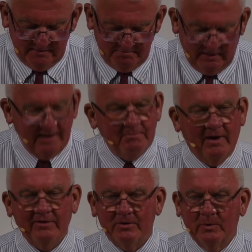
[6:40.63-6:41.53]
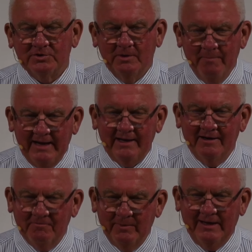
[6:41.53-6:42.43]
My mother was the making
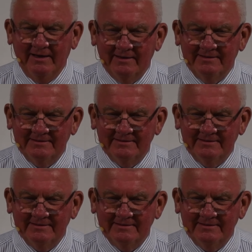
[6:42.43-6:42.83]
of me.